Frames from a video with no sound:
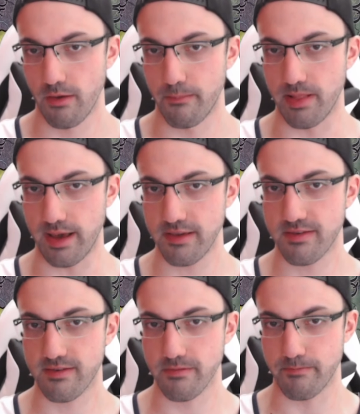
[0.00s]

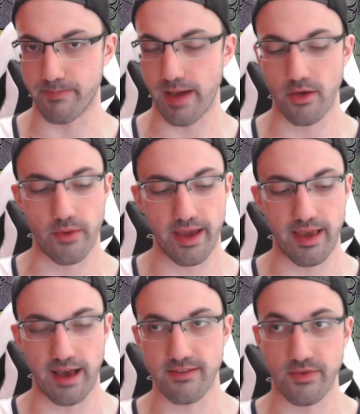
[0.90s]
Please, by the way,
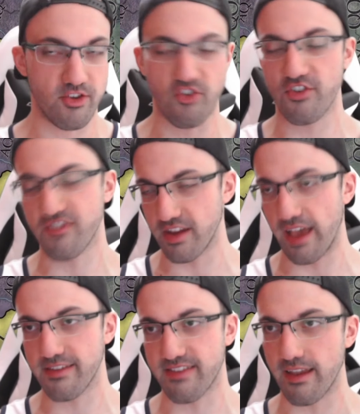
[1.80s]
guys, we're just gonna
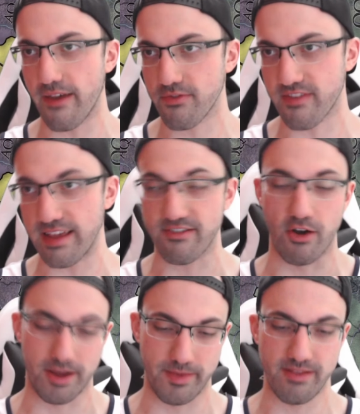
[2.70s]
have to start as the
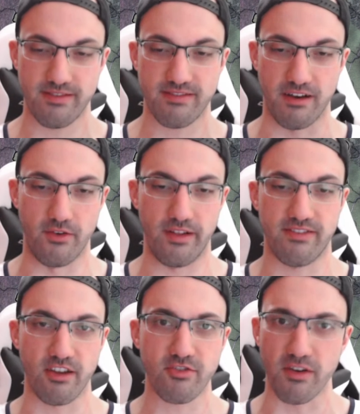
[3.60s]
Ottomans, so it's
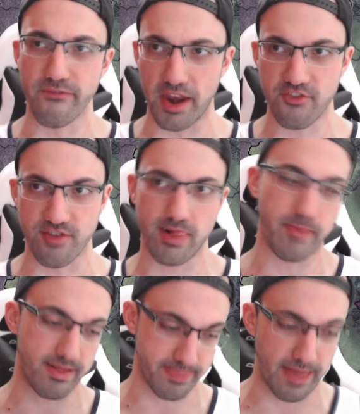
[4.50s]
not conventional,
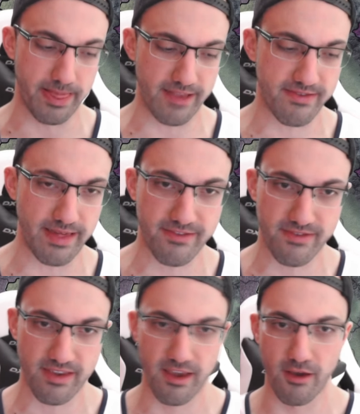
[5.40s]
but
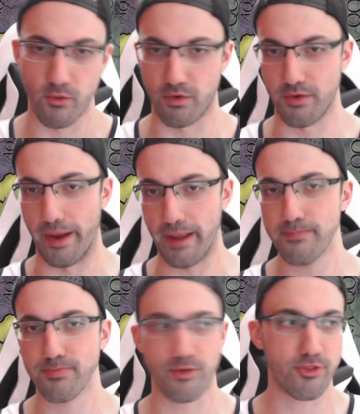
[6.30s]
that's one way.
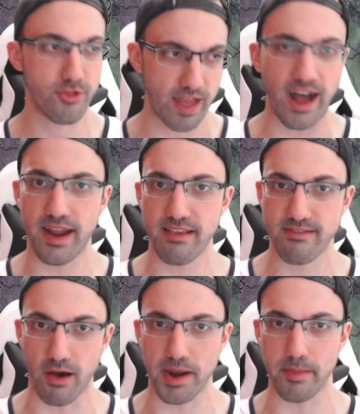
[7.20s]
Just start as
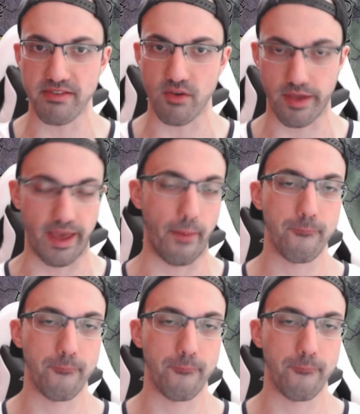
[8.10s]
the Ottomans, okay.